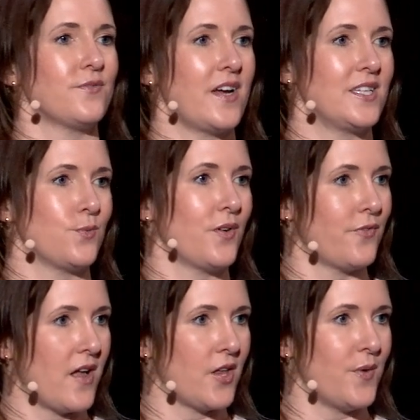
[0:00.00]
friends were
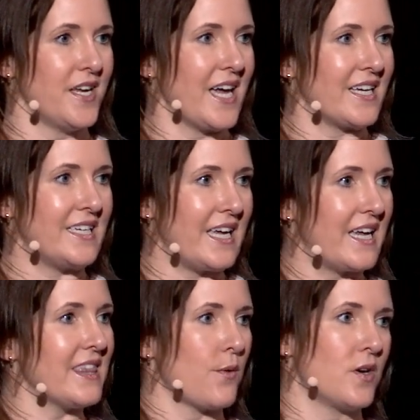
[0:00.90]
following,
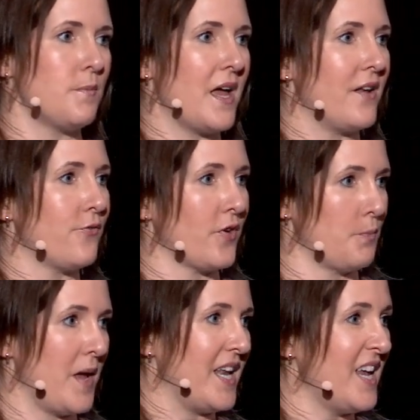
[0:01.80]
again, that would have been
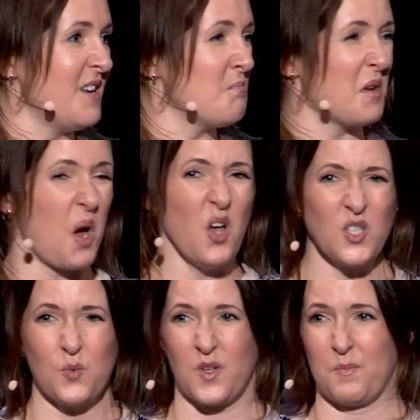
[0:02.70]
forbidden, but it
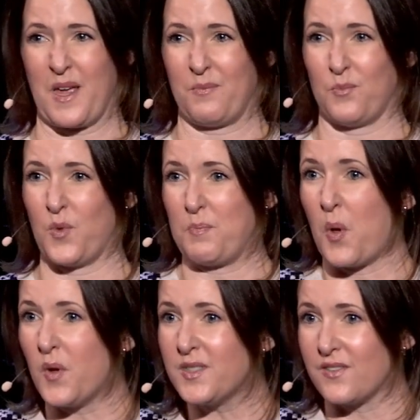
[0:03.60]
also would have been
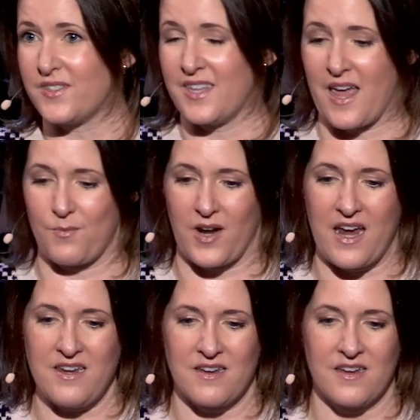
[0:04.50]
repulsive to them,
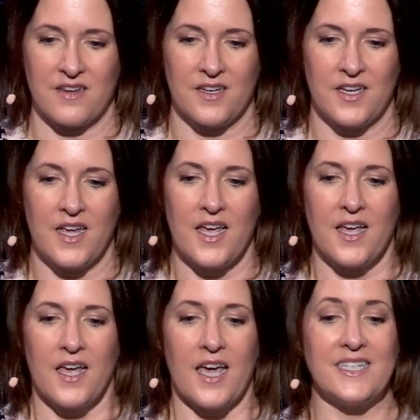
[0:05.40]
right?
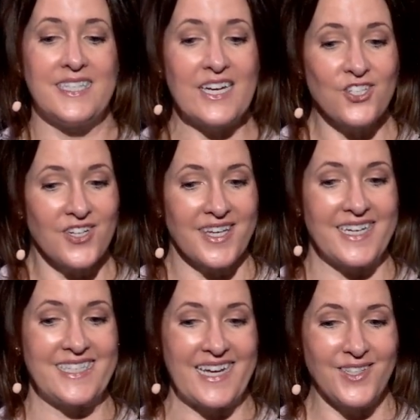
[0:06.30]

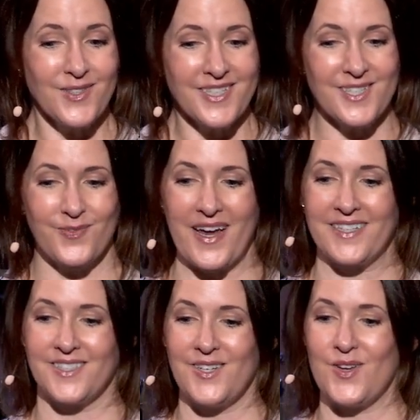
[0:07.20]
Additionally, Daniel and his
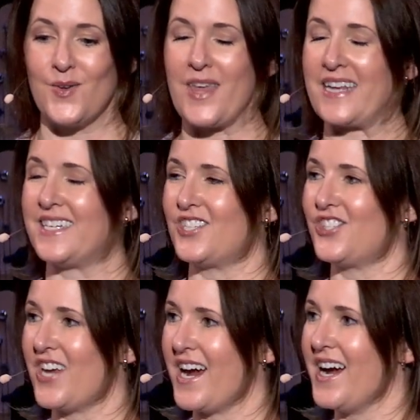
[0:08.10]
friends knew that to
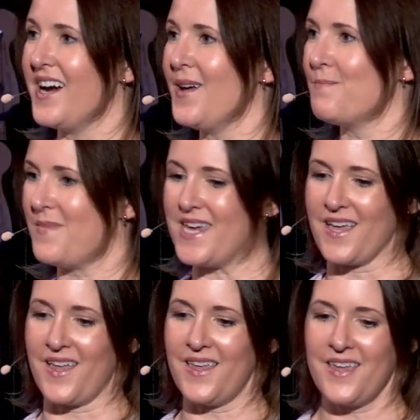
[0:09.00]
share a
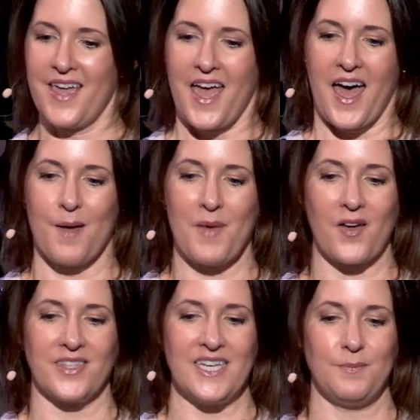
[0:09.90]
meal
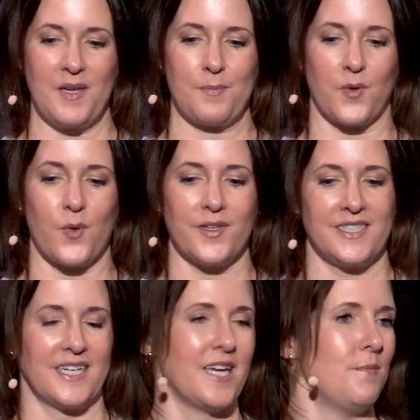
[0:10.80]
among these people
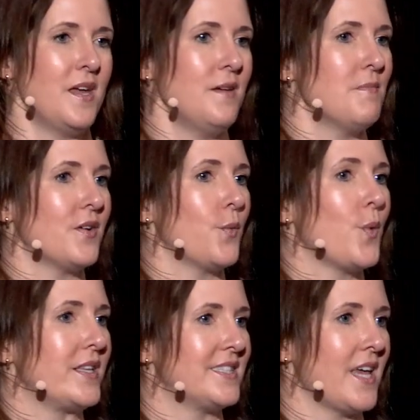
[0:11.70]
was to commit
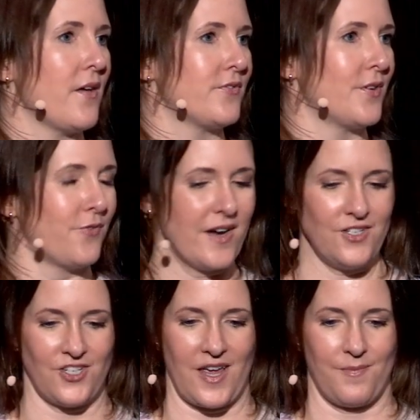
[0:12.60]
oneself to
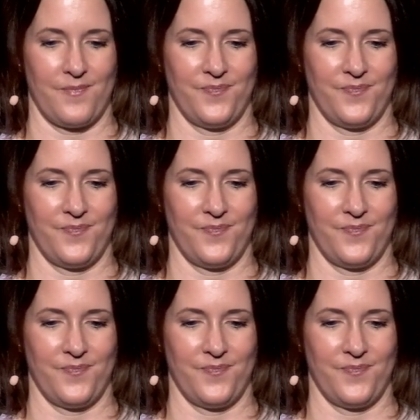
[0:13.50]
friendship.